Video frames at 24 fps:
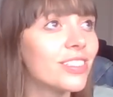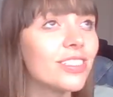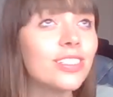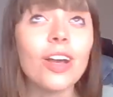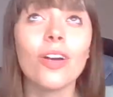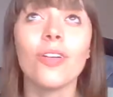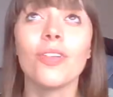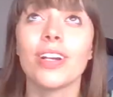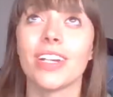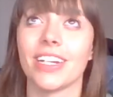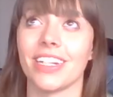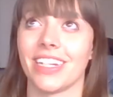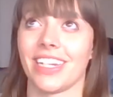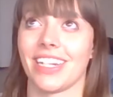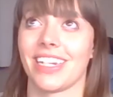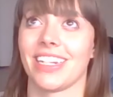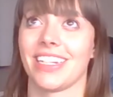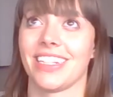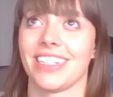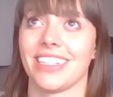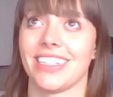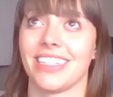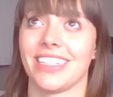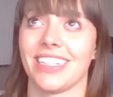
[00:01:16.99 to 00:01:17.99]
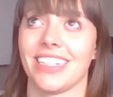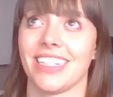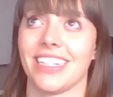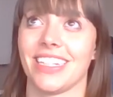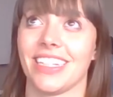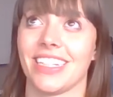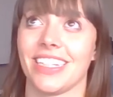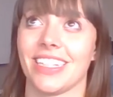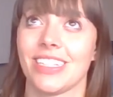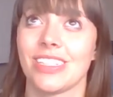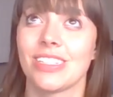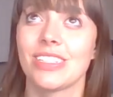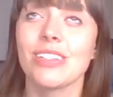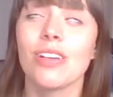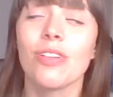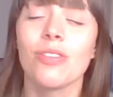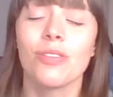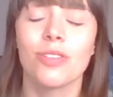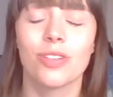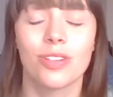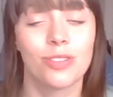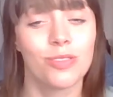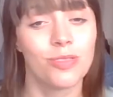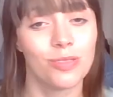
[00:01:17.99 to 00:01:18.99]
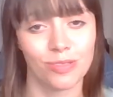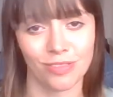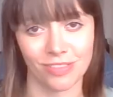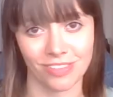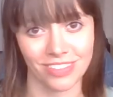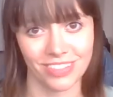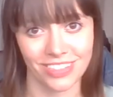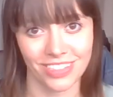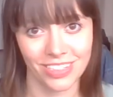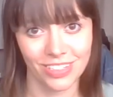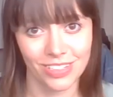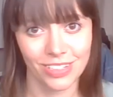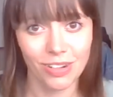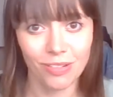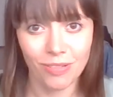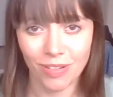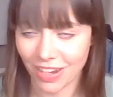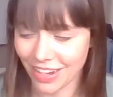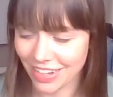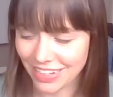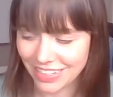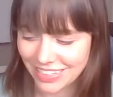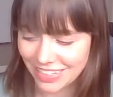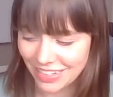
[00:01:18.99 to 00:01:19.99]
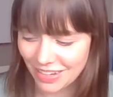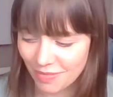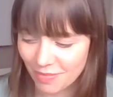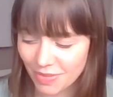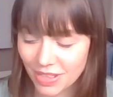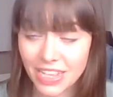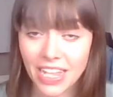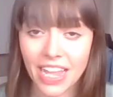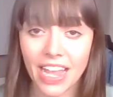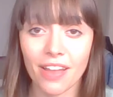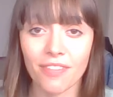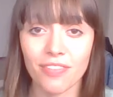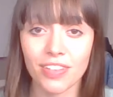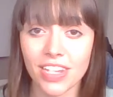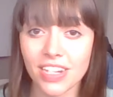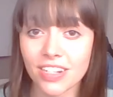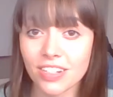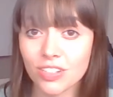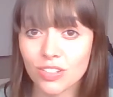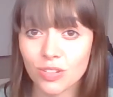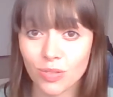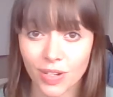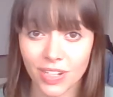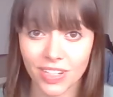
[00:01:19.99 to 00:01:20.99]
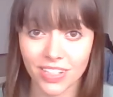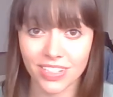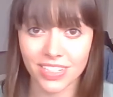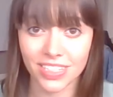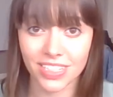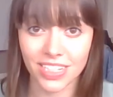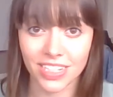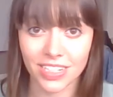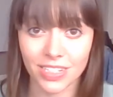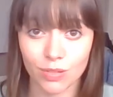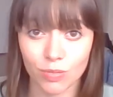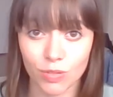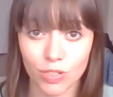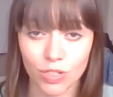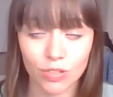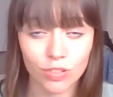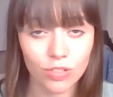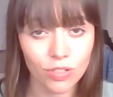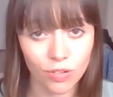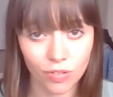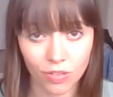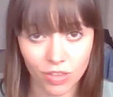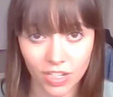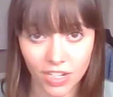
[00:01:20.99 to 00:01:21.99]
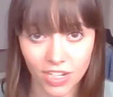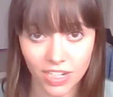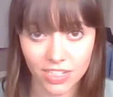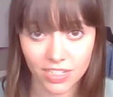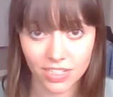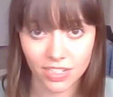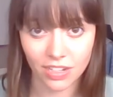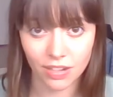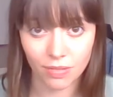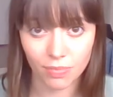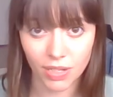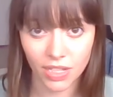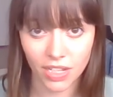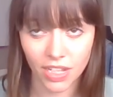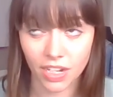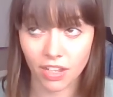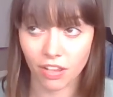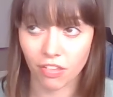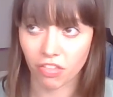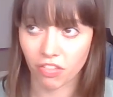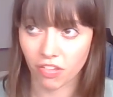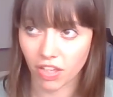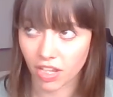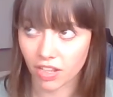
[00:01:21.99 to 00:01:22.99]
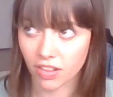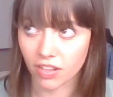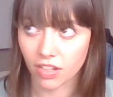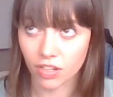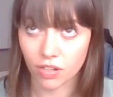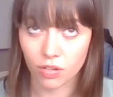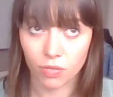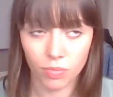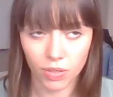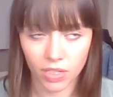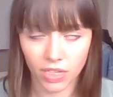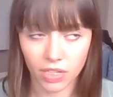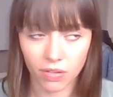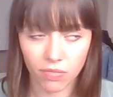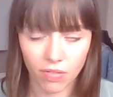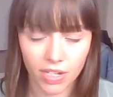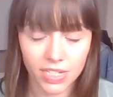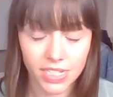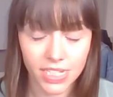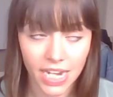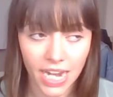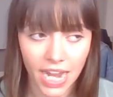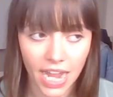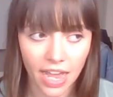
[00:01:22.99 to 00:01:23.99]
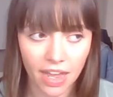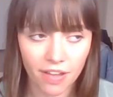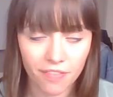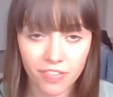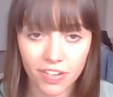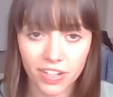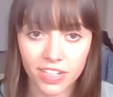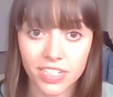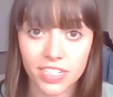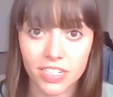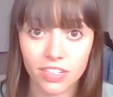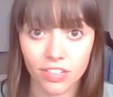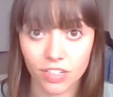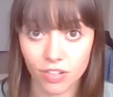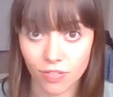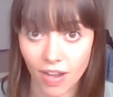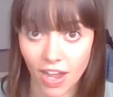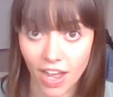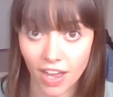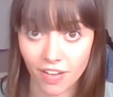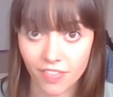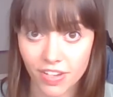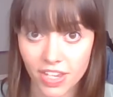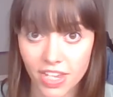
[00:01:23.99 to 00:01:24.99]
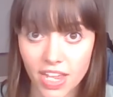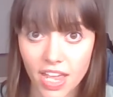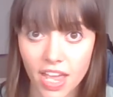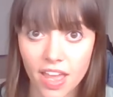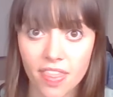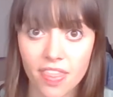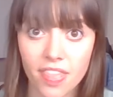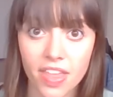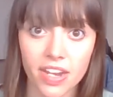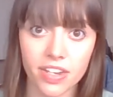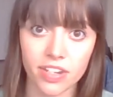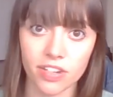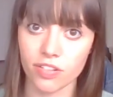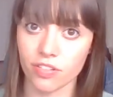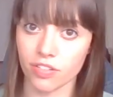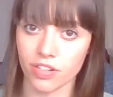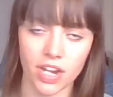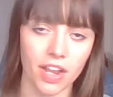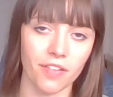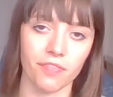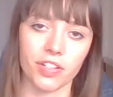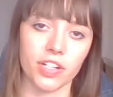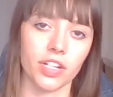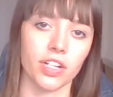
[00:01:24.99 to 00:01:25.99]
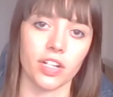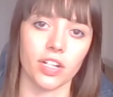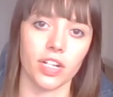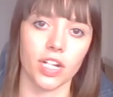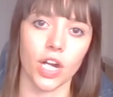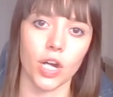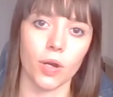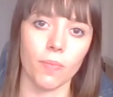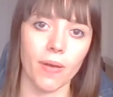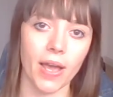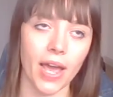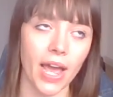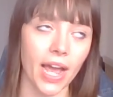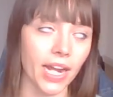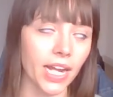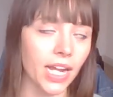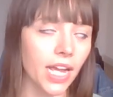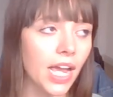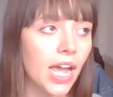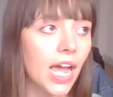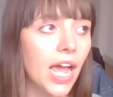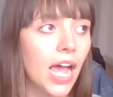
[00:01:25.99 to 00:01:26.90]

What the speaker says: so good. So cool. So awesome. They have heated toilet seats, which you don't think is going to be like a thing that you really want to have until you have it, and then you're never going to go back.